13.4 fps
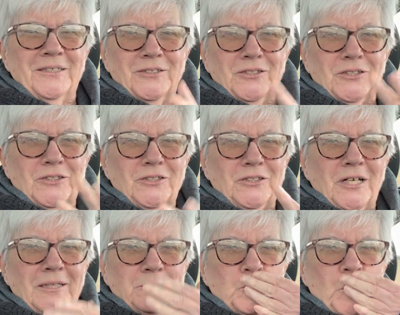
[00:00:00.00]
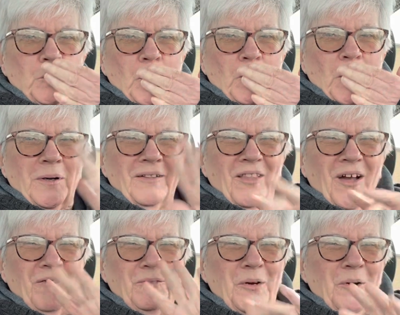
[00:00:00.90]
Cha-cha-cha.
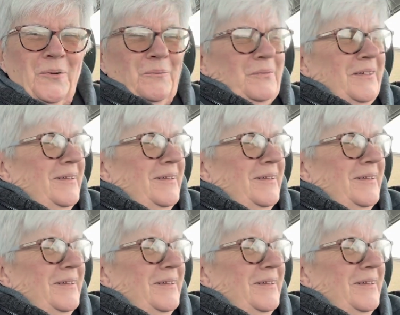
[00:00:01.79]
Love you.